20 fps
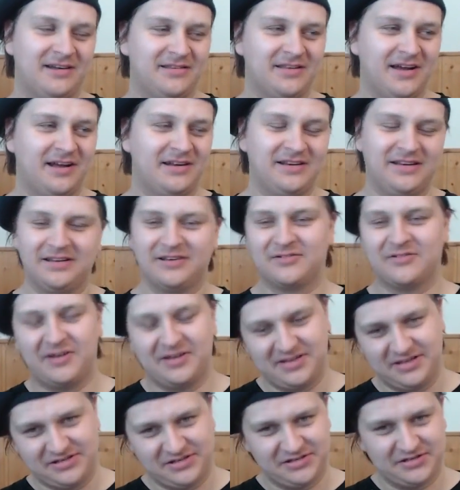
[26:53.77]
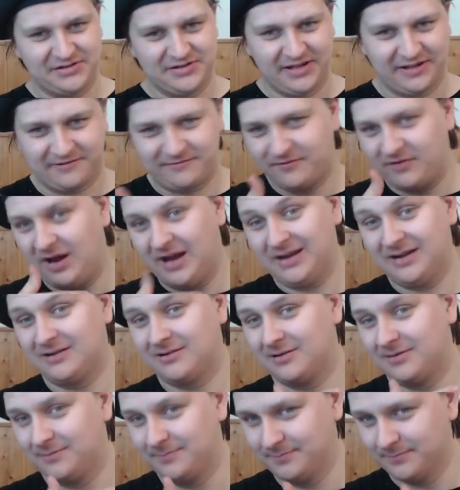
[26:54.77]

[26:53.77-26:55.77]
I did quite enjoy that final